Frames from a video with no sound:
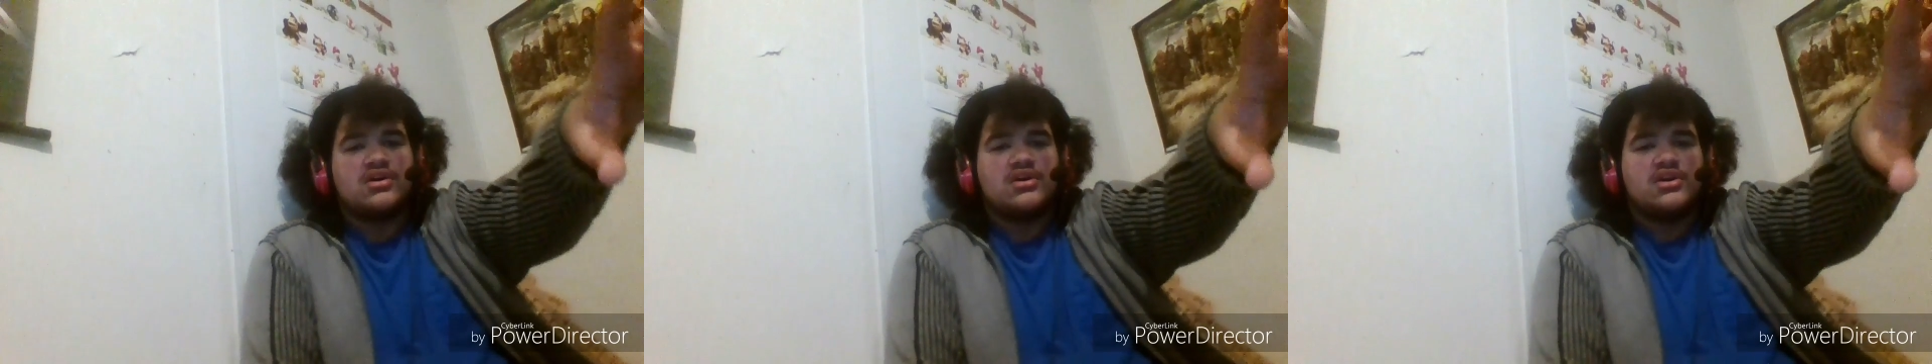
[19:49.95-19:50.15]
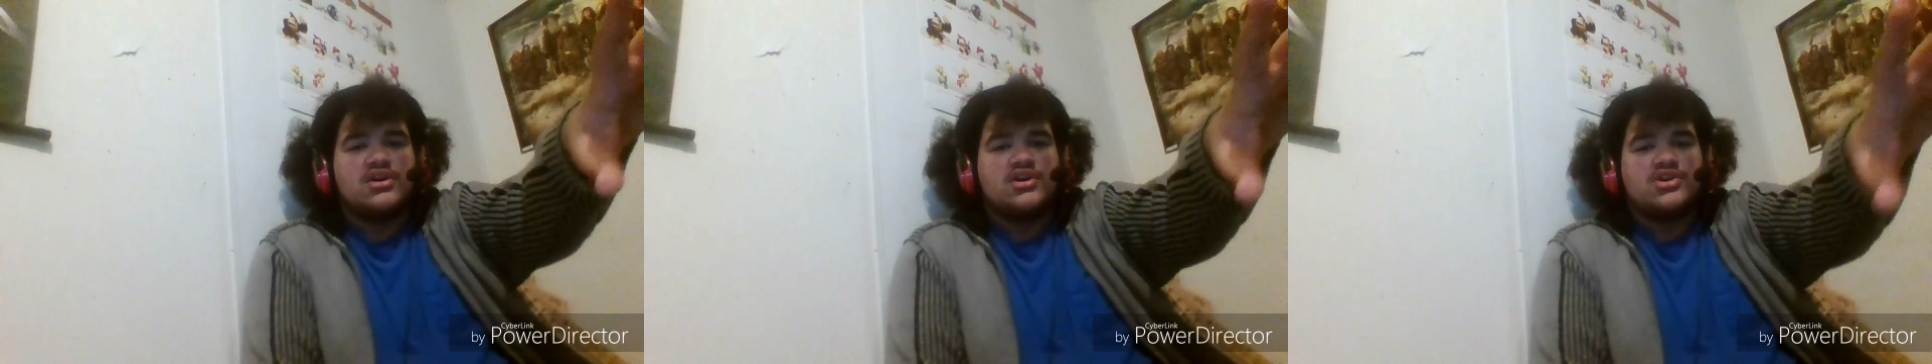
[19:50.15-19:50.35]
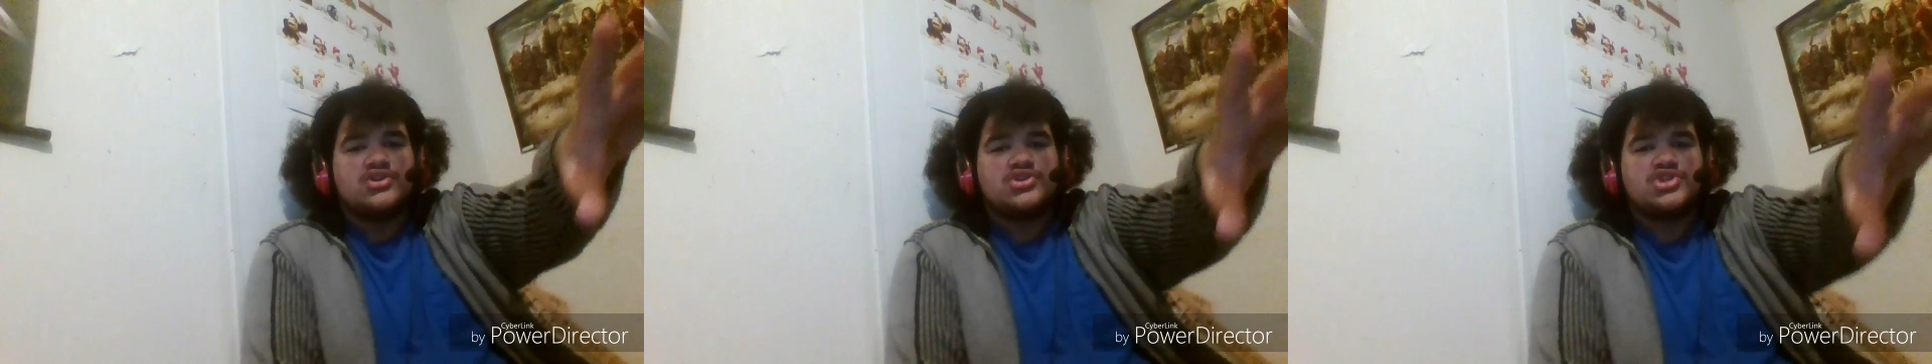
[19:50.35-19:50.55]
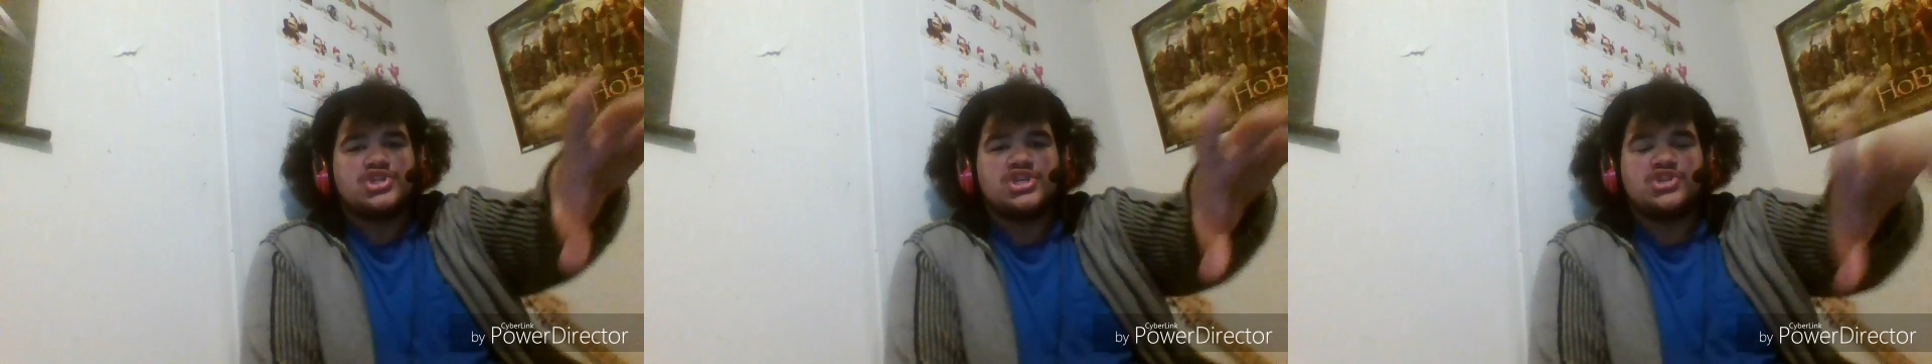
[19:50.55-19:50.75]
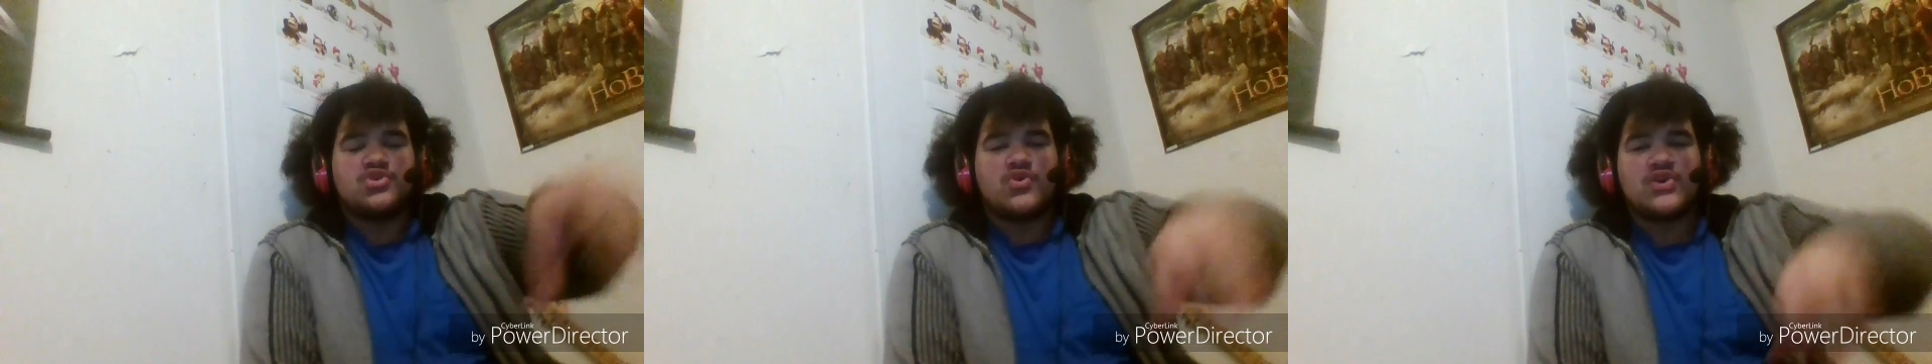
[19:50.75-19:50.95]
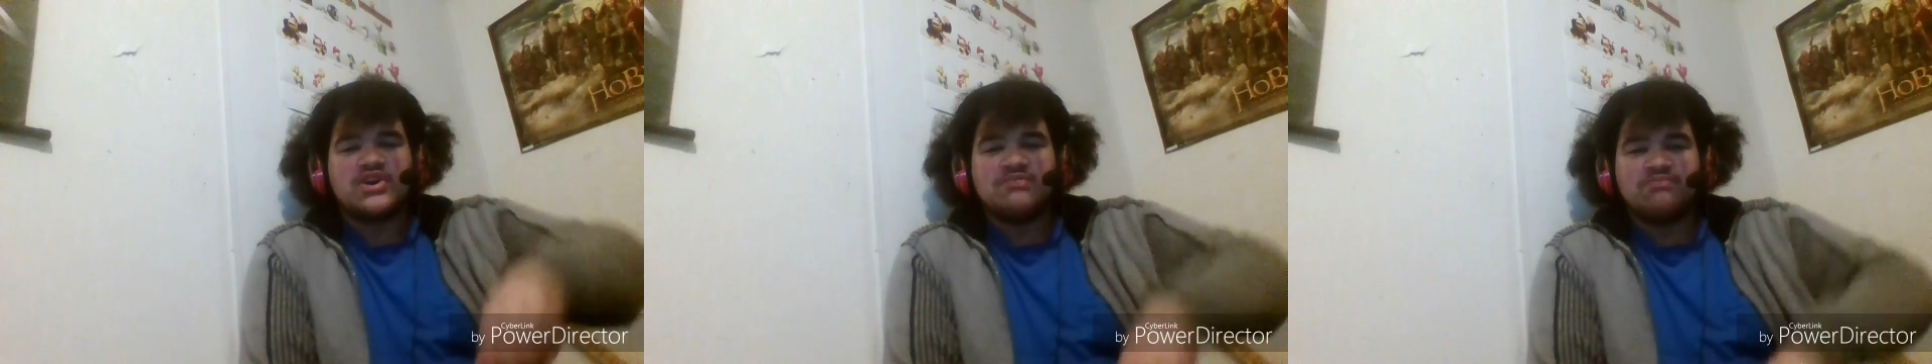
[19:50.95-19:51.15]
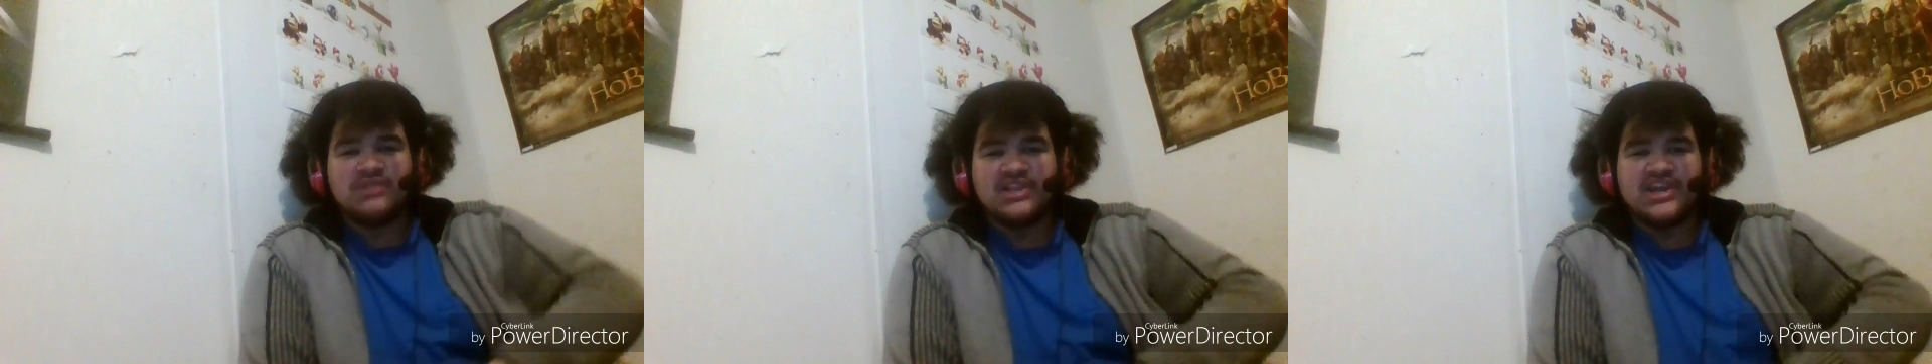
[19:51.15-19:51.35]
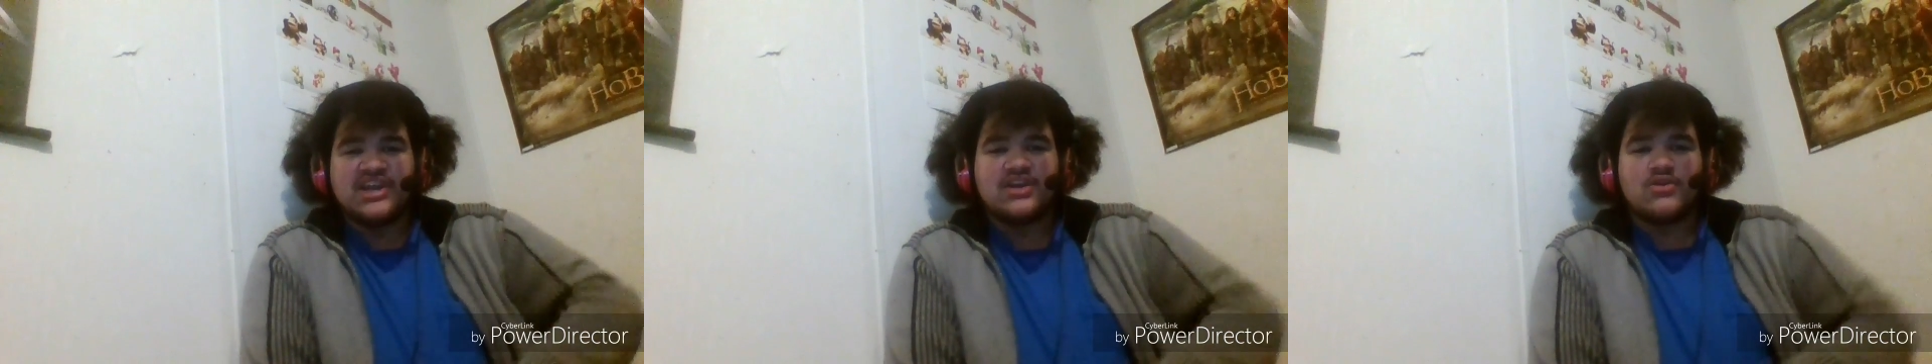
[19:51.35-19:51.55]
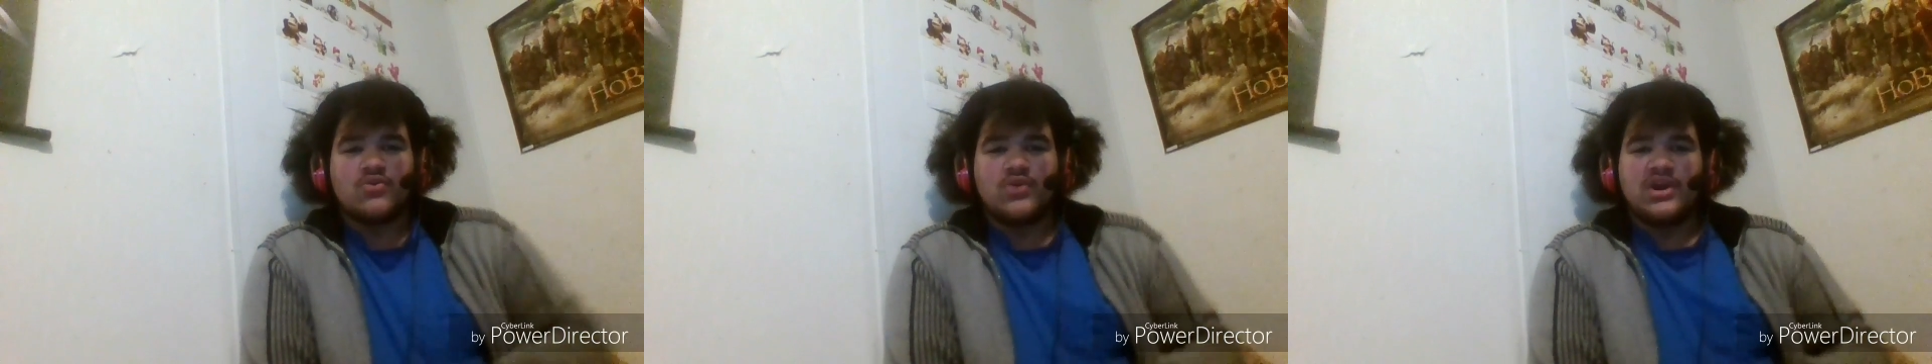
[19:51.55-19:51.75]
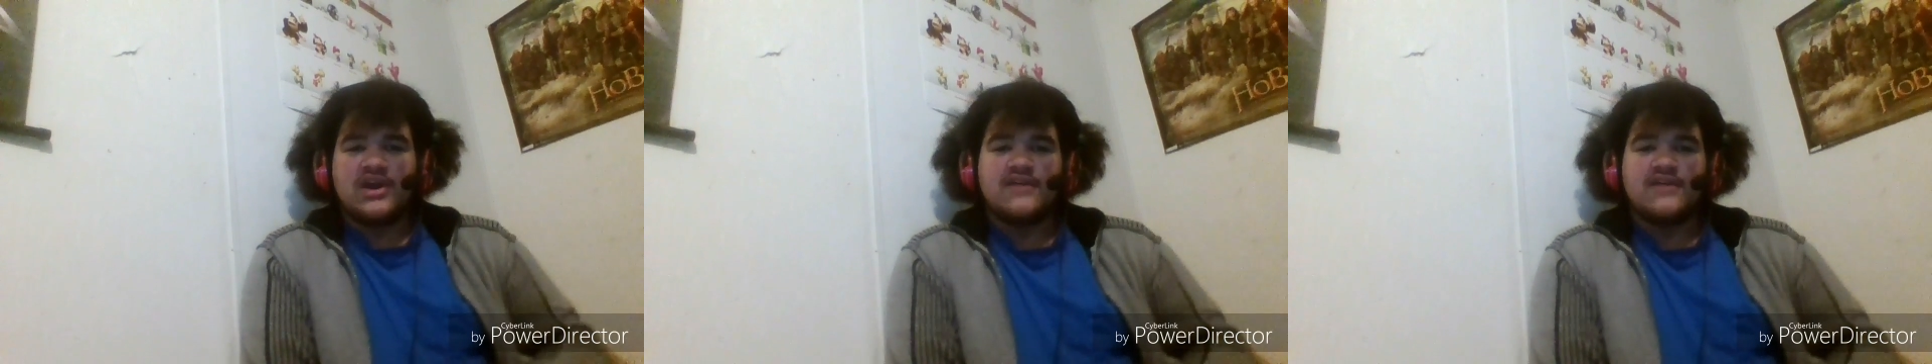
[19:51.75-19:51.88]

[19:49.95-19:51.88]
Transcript: Chidori blade or whatever,